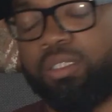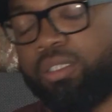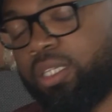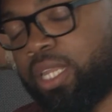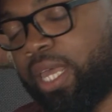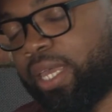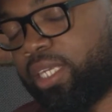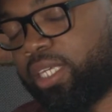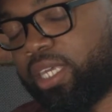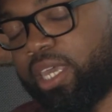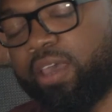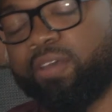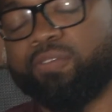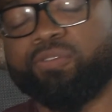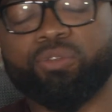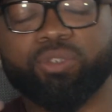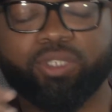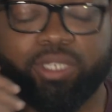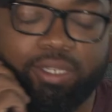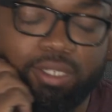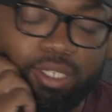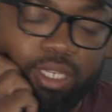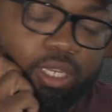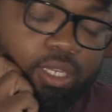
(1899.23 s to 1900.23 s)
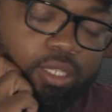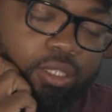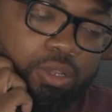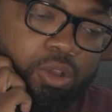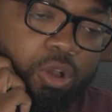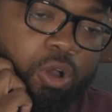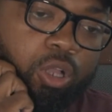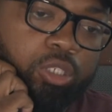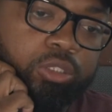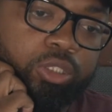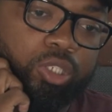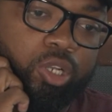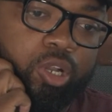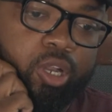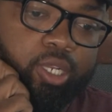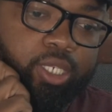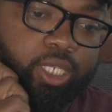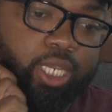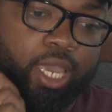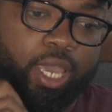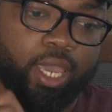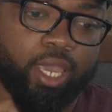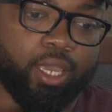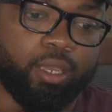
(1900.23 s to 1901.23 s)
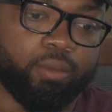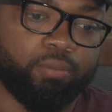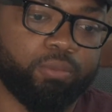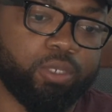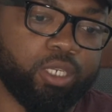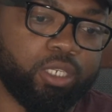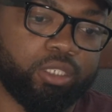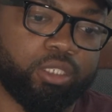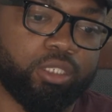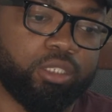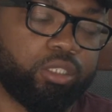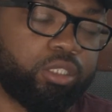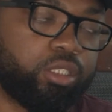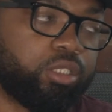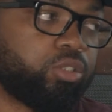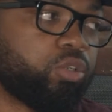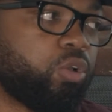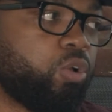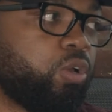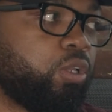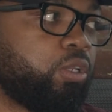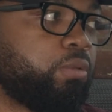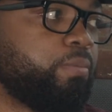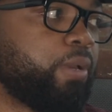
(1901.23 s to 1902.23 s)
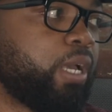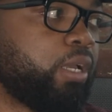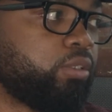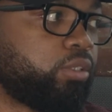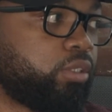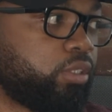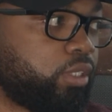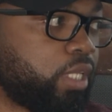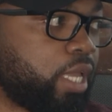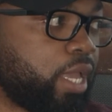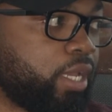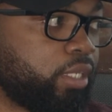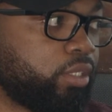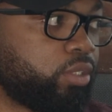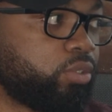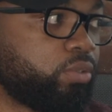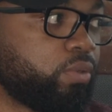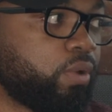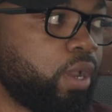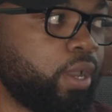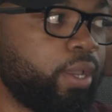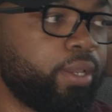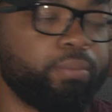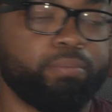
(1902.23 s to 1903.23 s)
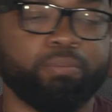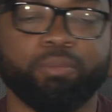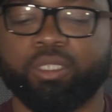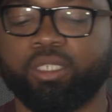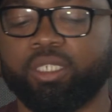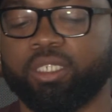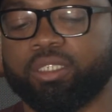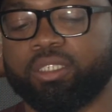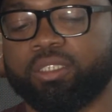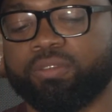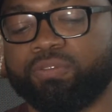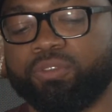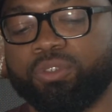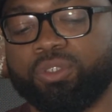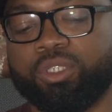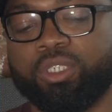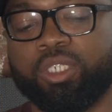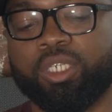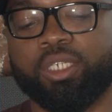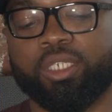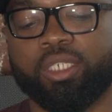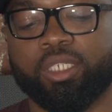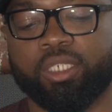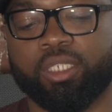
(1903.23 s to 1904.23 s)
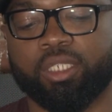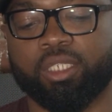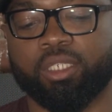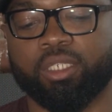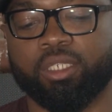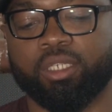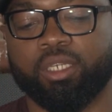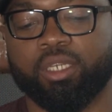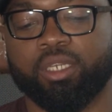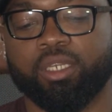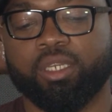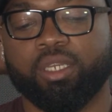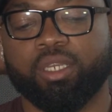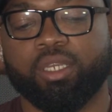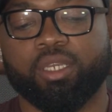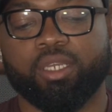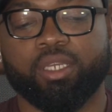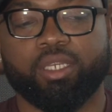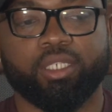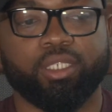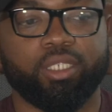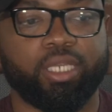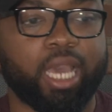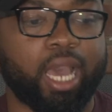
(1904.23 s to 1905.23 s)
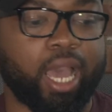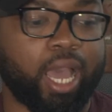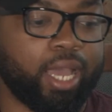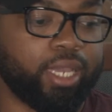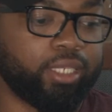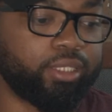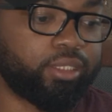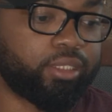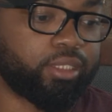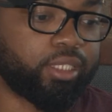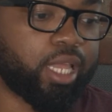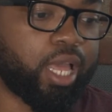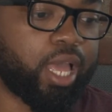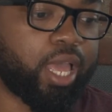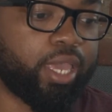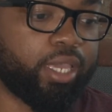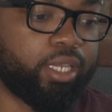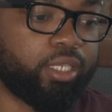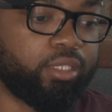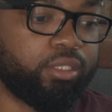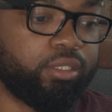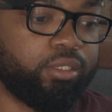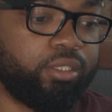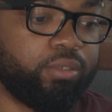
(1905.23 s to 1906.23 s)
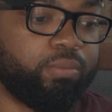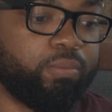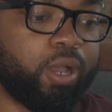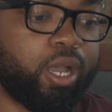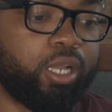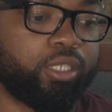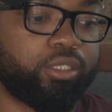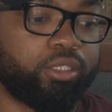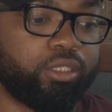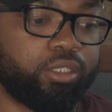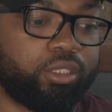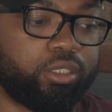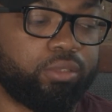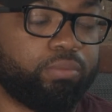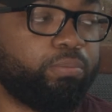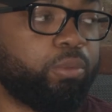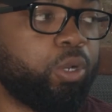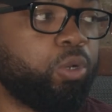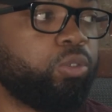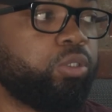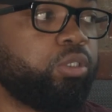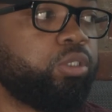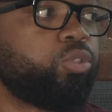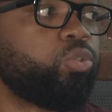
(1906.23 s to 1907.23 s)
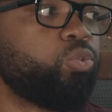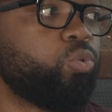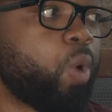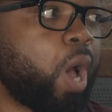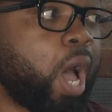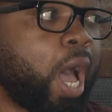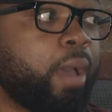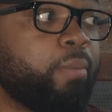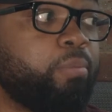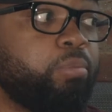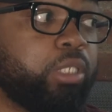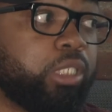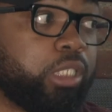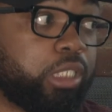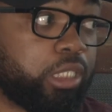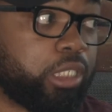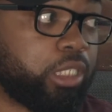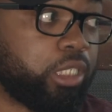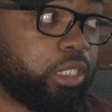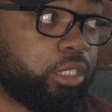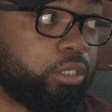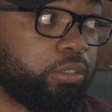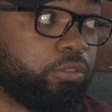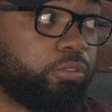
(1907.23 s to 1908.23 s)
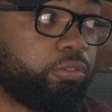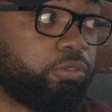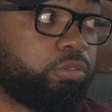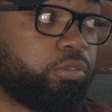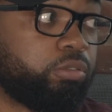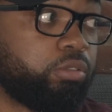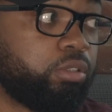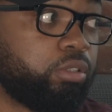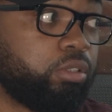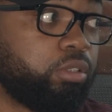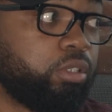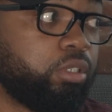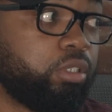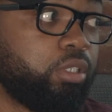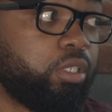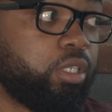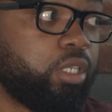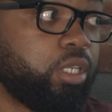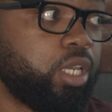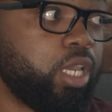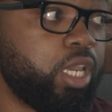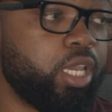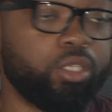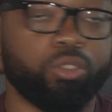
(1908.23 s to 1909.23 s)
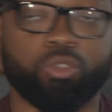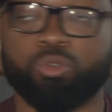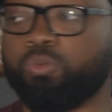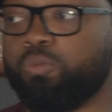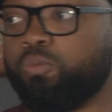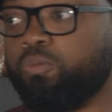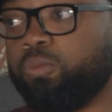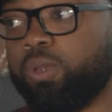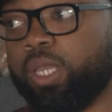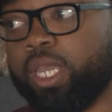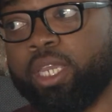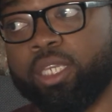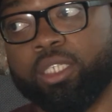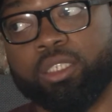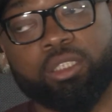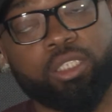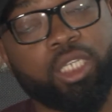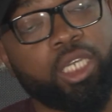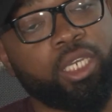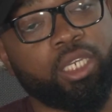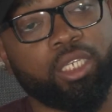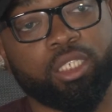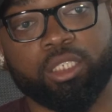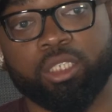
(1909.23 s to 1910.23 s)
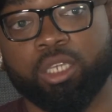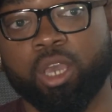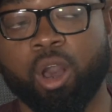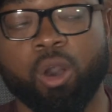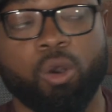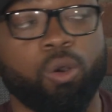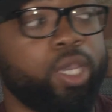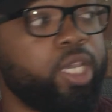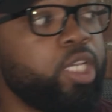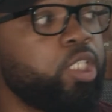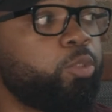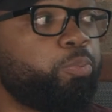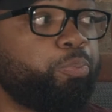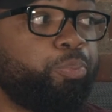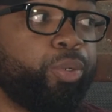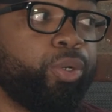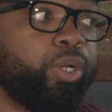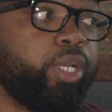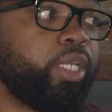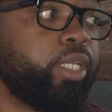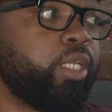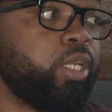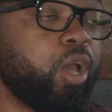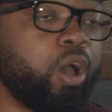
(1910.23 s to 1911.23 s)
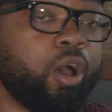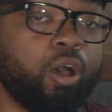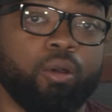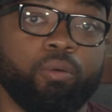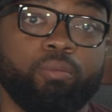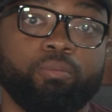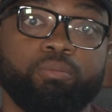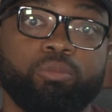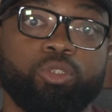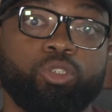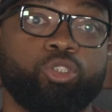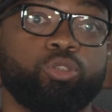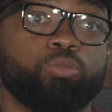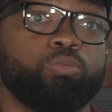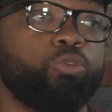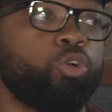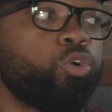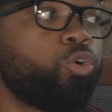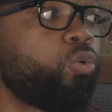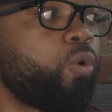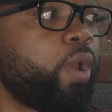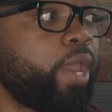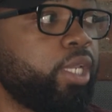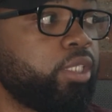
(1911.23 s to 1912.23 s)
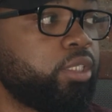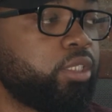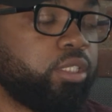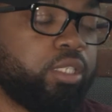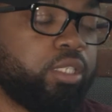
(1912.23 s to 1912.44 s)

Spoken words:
Like Kev was saying, the All-Star game isn't just all about stats, right? Because if you look at it, guys like Domantas Sabonis, who I believe he's putting up some crazy.